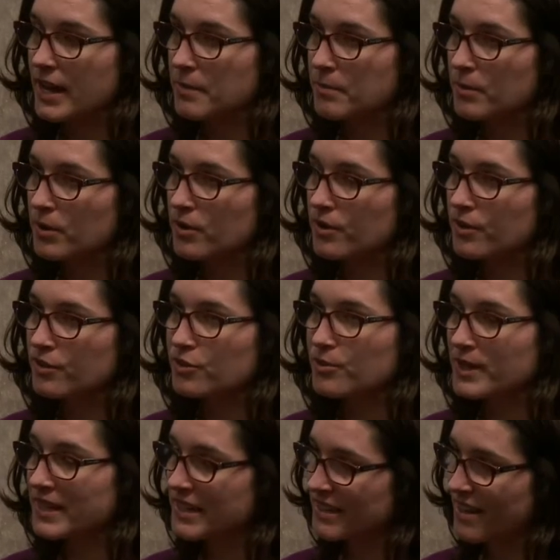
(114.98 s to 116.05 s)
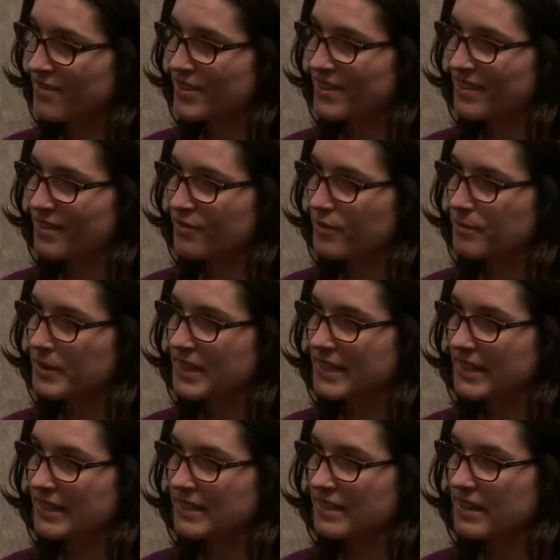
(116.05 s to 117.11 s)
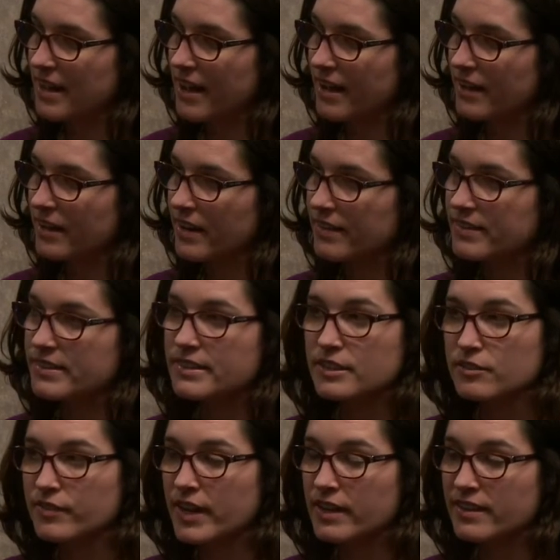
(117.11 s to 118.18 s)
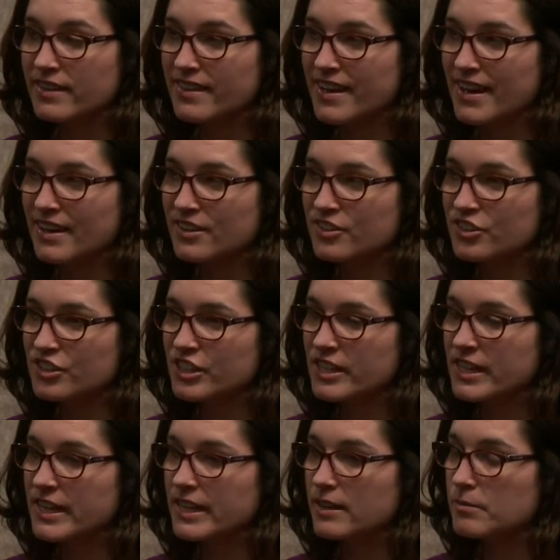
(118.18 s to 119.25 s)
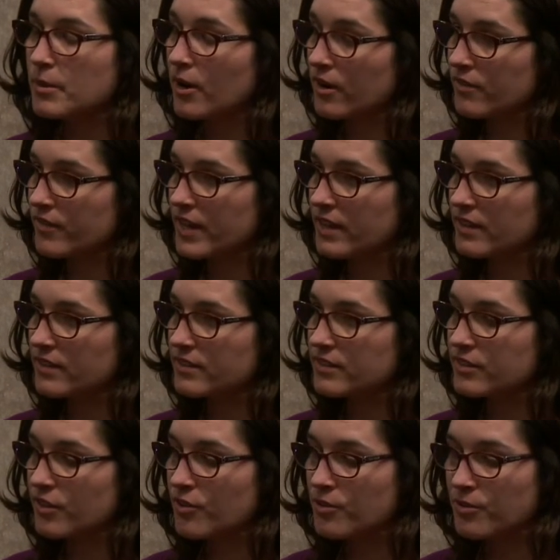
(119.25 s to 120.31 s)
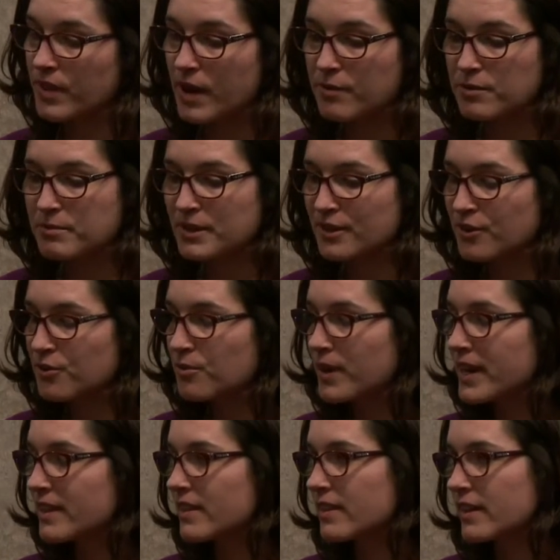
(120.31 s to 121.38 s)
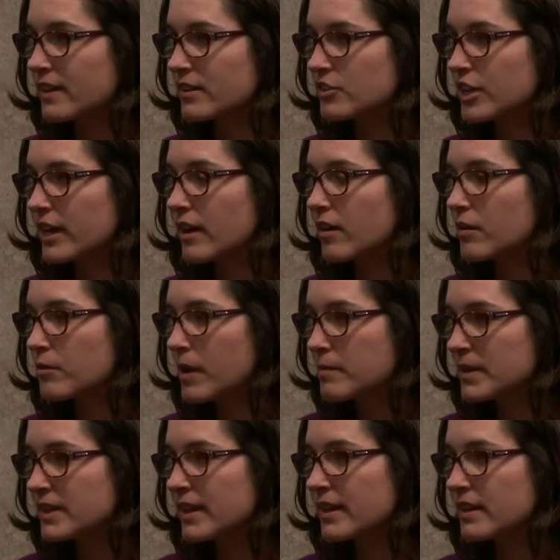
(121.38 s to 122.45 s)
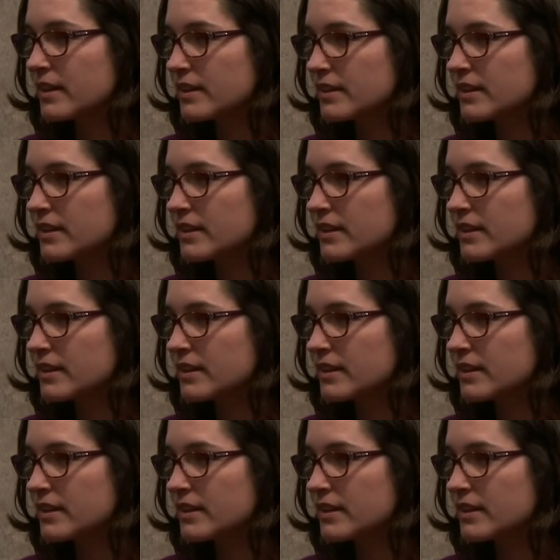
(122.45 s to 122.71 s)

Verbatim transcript: April 27th from 6 to 9 at the Deer Valley Lodge in Barneveld. So that would be a great thing. Check out our website at